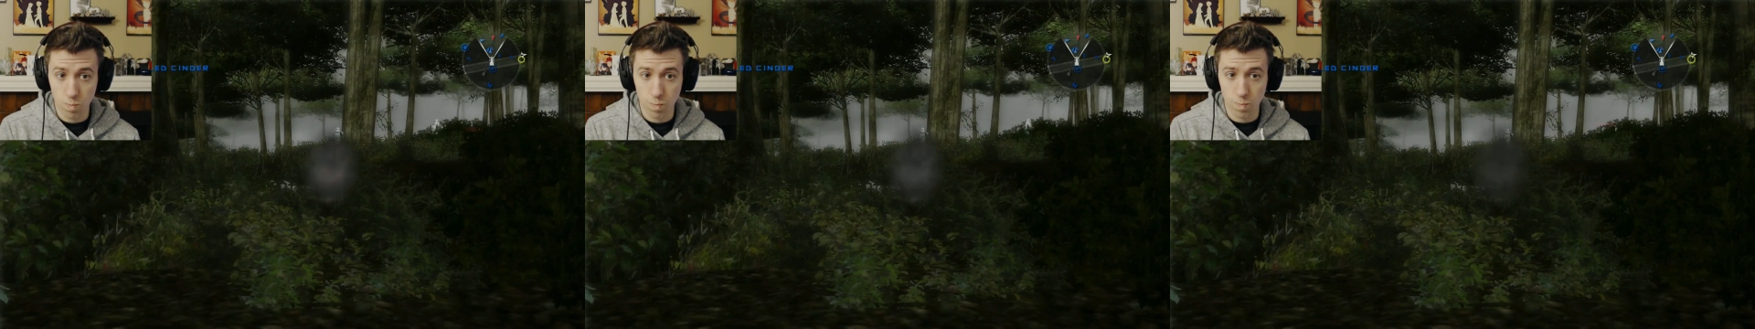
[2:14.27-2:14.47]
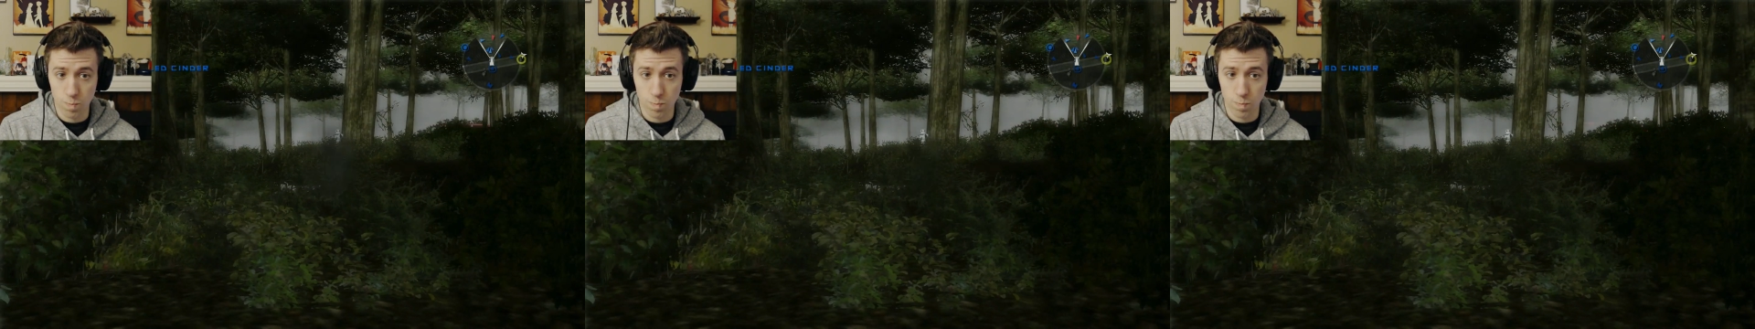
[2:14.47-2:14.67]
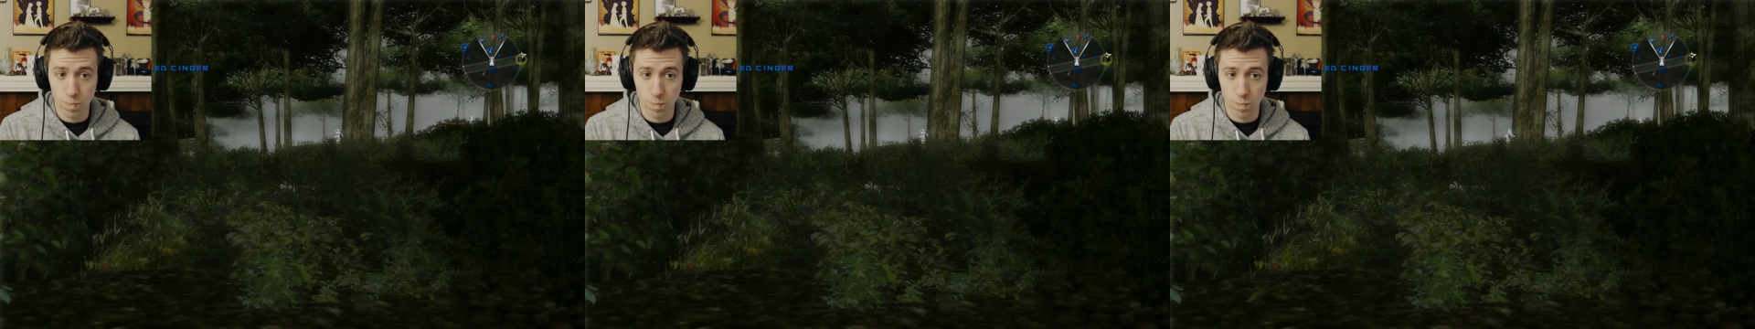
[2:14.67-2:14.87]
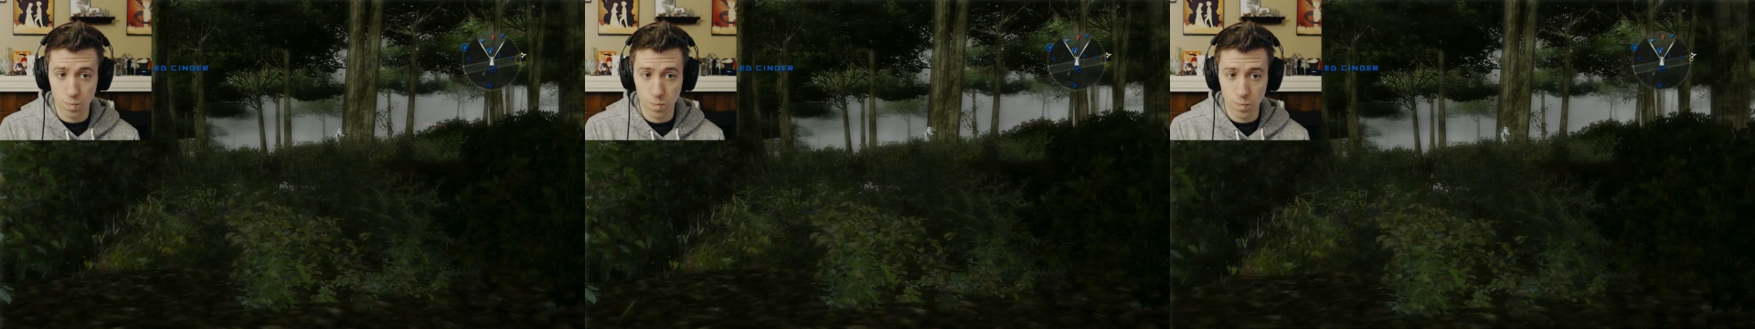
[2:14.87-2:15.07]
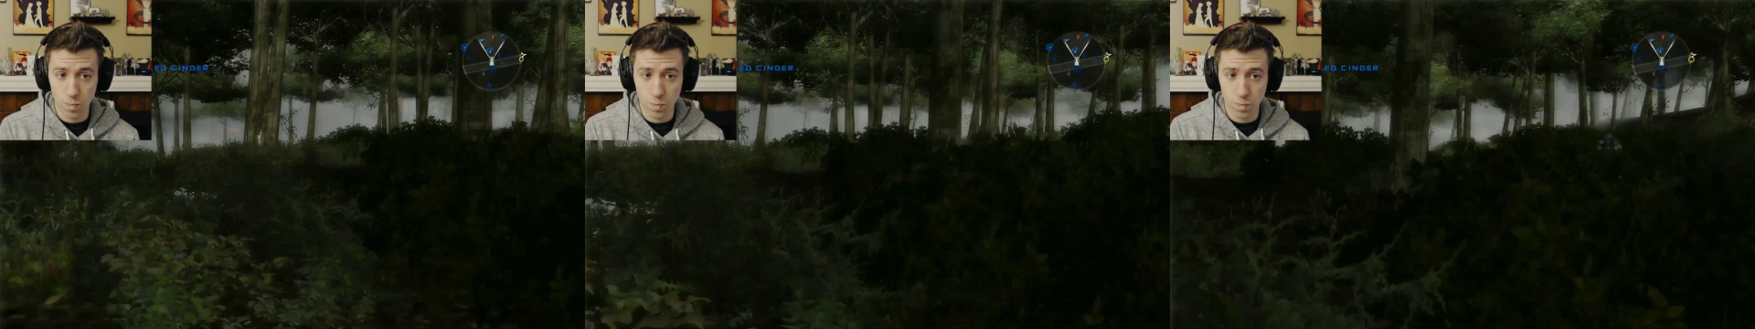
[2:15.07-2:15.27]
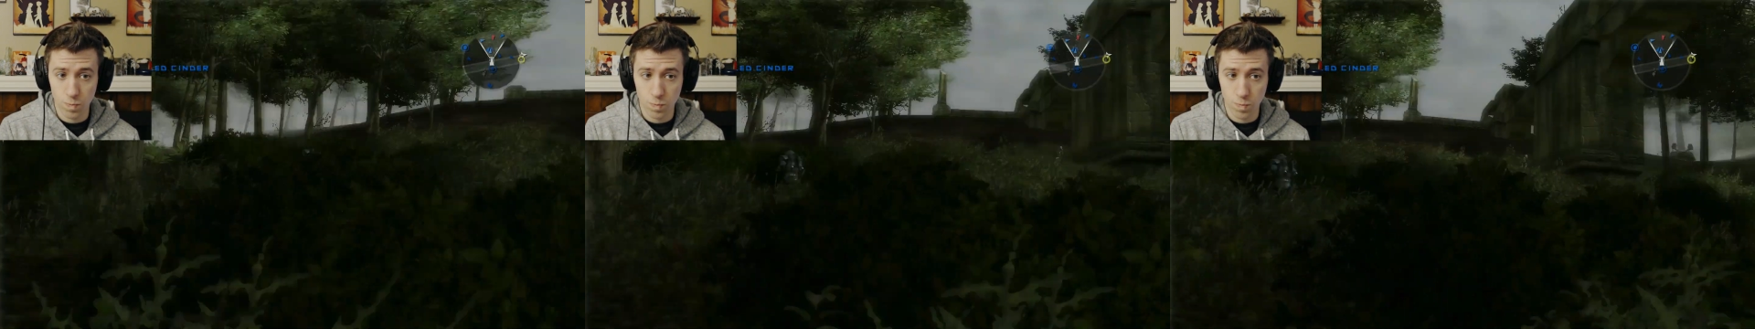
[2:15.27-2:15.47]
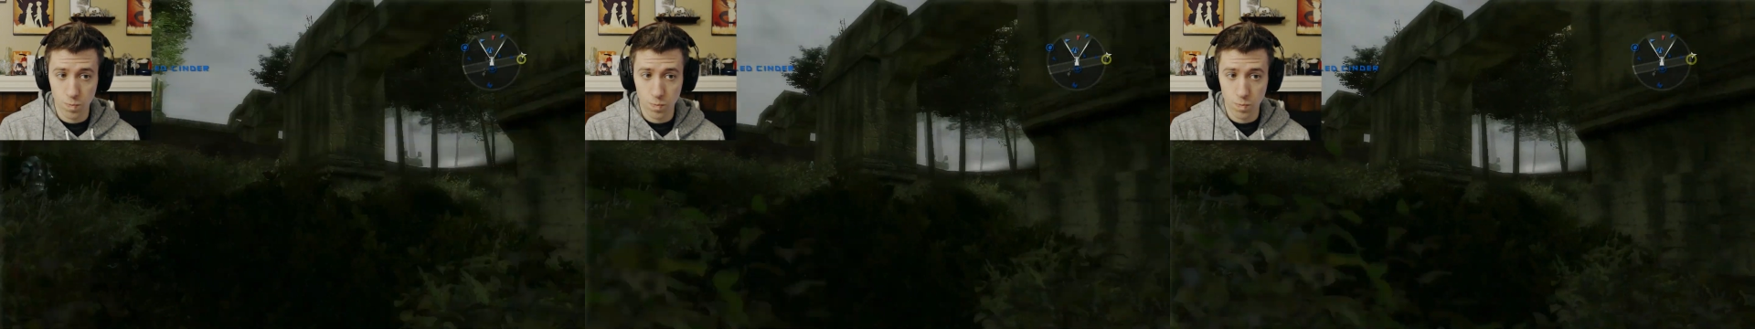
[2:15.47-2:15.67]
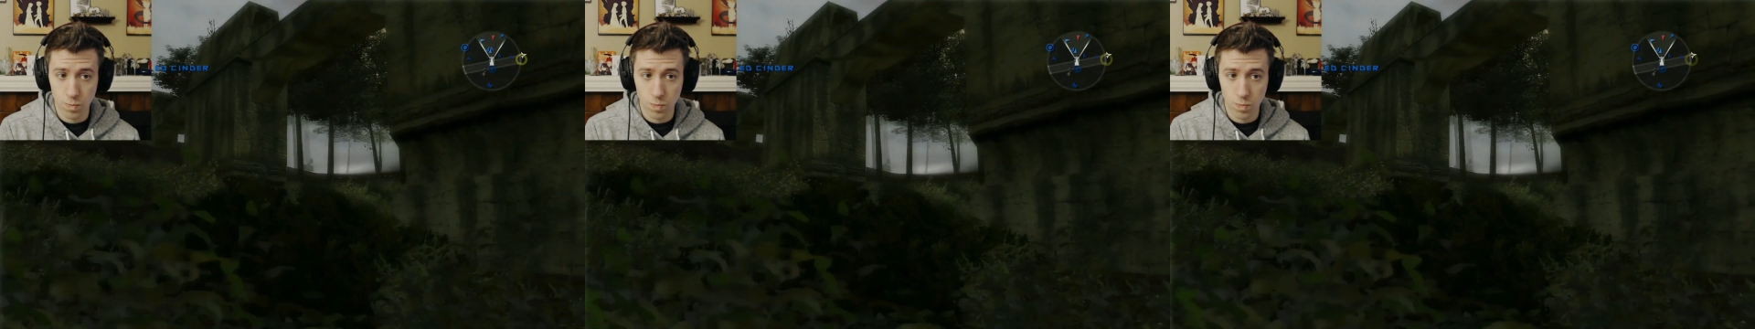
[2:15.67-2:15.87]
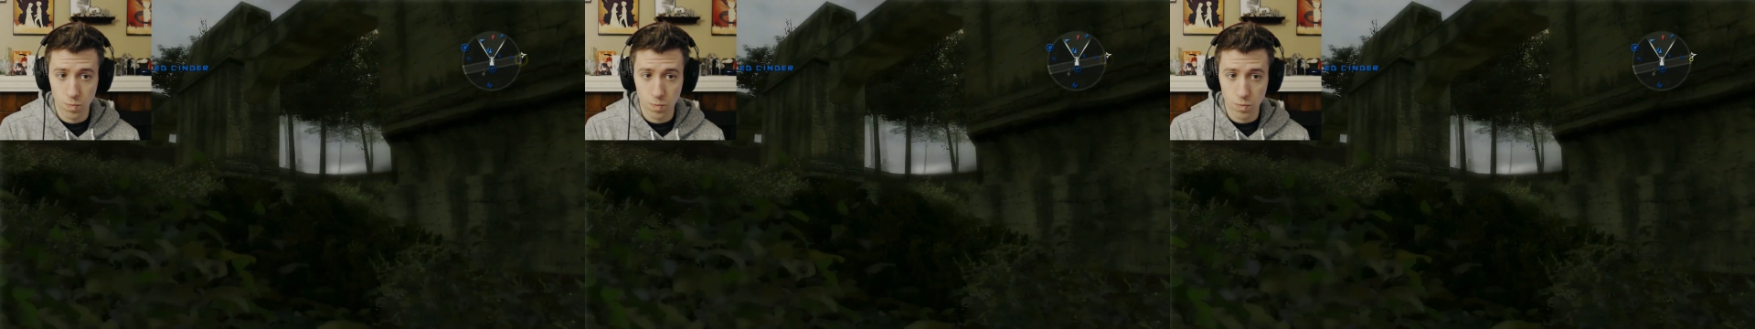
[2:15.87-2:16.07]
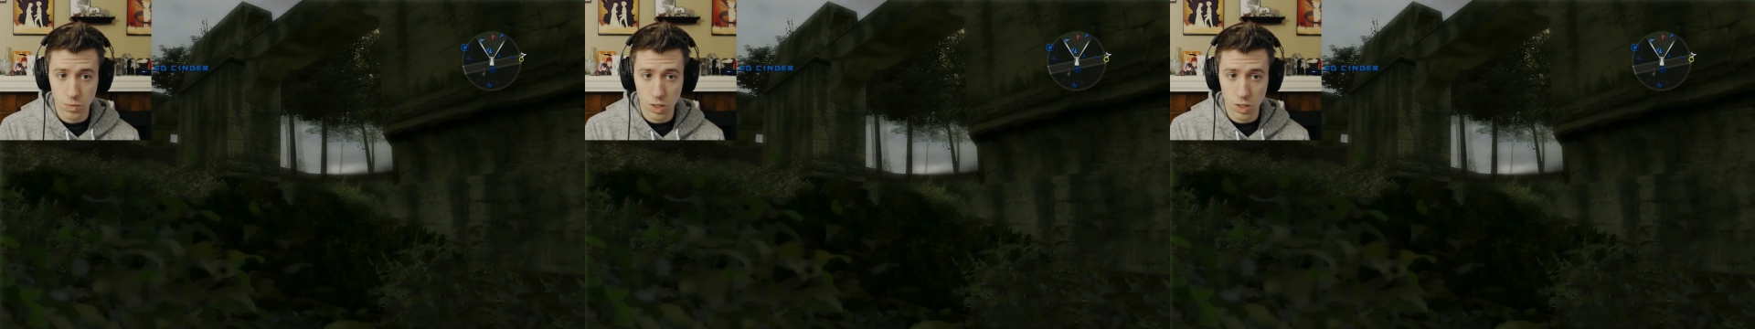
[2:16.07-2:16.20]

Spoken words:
(silence)